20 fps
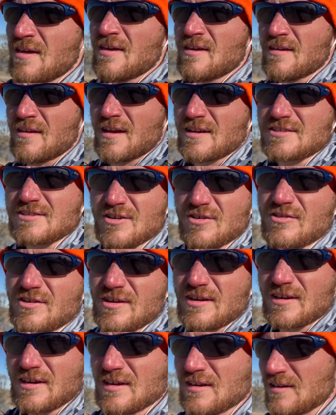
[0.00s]
That's the
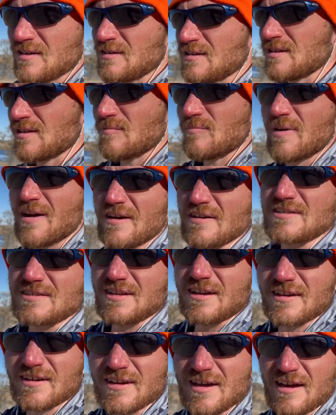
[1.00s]
only comparison I
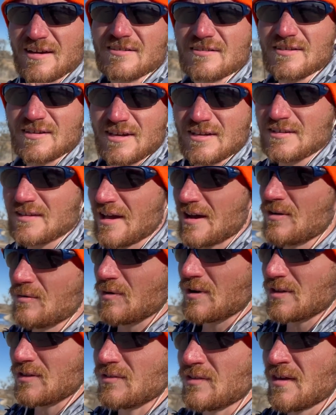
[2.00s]
can't get down
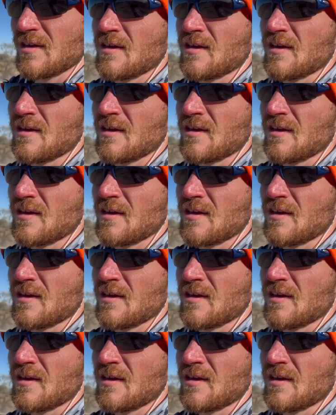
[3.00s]
with.